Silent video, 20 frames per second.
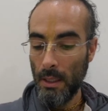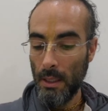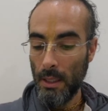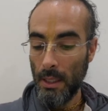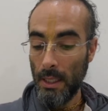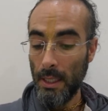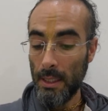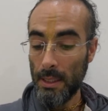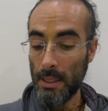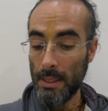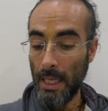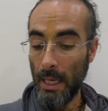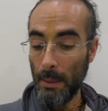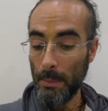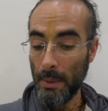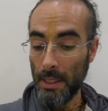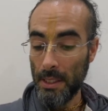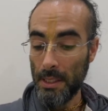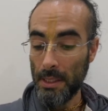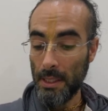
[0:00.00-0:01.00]
He
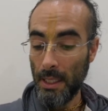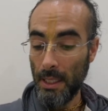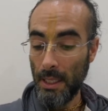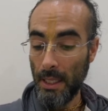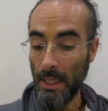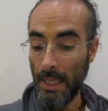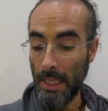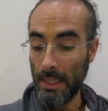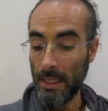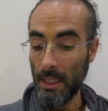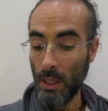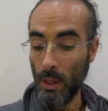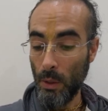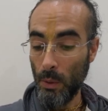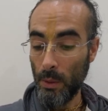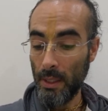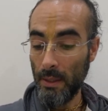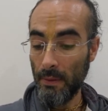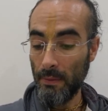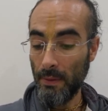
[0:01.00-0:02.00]
established that the
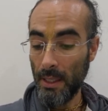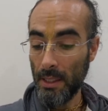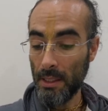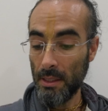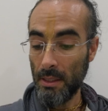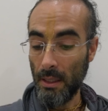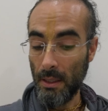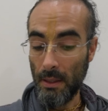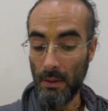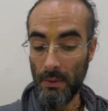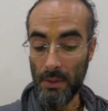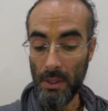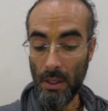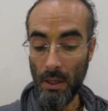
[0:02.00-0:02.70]
Gaudiya Vaishnavas